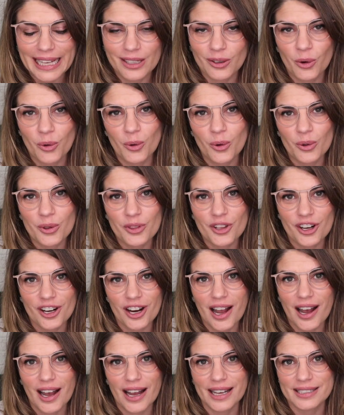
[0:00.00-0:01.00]
and hold
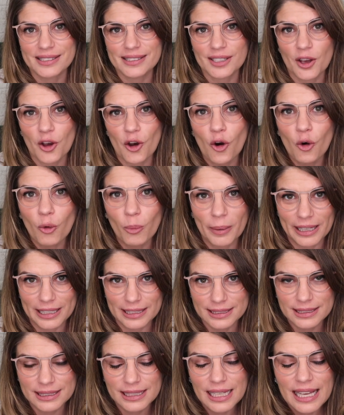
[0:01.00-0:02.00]
their eyes
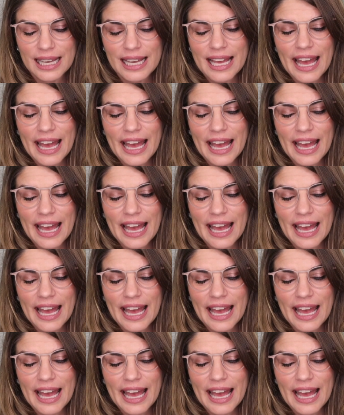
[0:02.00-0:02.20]
open